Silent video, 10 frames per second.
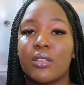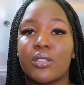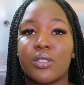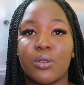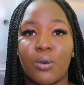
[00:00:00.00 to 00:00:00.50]

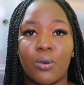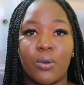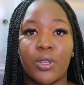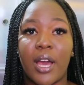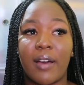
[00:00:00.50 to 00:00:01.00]

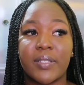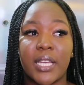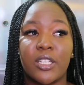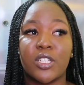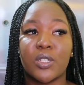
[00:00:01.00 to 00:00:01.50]
So you have
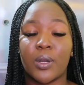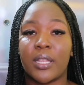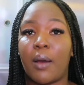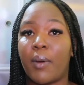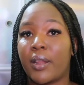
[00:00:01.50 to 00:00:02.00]
to ensure
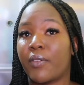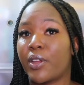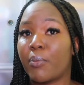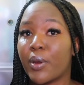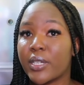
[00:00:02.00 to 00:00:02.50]
that whatever
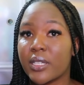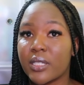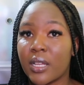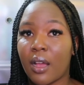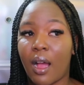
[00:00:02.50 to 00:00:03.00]
you're
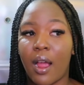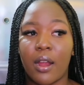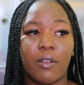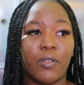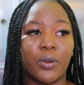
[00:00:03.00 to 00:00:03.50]
purchasing
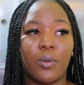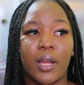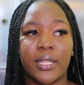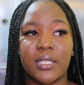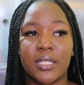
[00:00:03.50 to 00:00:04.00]
are of good
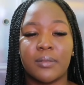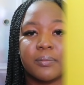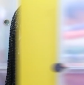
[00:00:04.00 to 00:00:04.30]
quality.